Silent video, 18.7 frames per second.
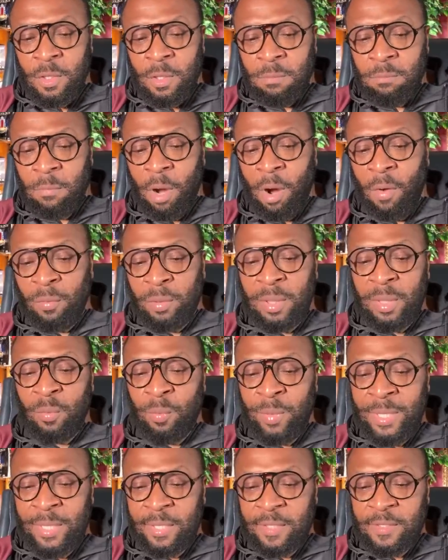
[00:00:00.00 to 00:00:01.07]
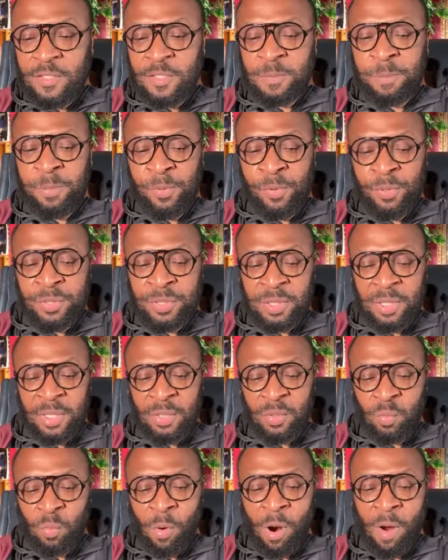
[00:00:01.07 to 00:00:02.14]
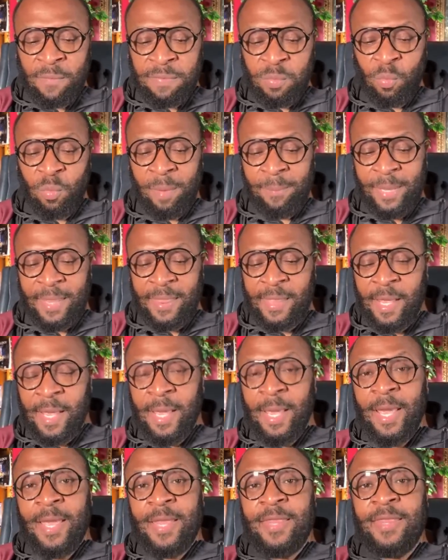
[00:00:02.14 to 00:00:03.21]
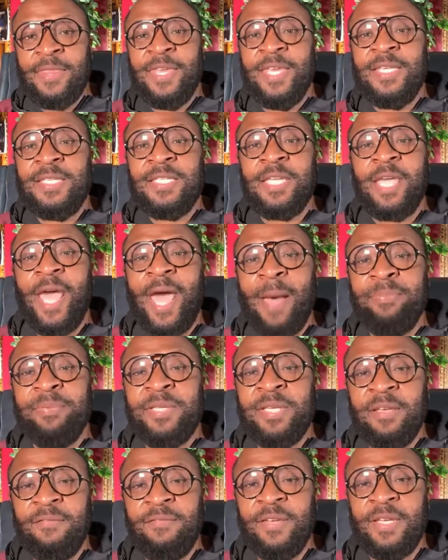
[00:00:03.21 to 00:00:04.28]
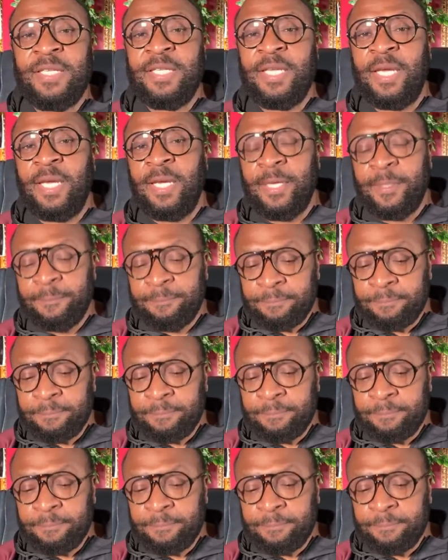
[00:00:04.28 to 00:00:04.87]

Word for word: morally weak and spiritually dwarfed women. This captivity